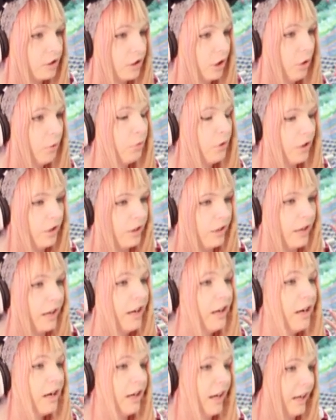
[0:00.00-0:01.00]
Don't look
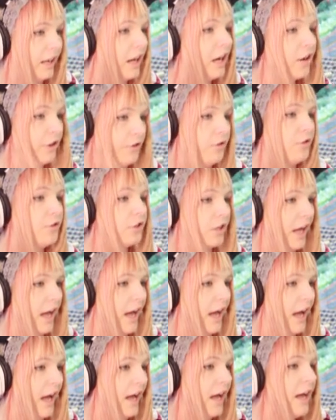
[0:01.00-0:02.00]
like a
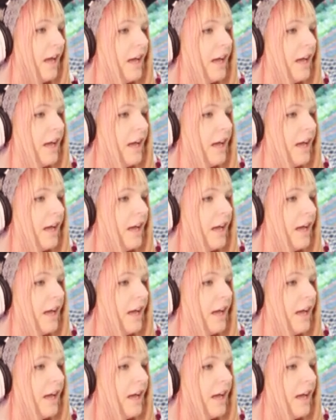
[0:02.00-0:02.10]
loser.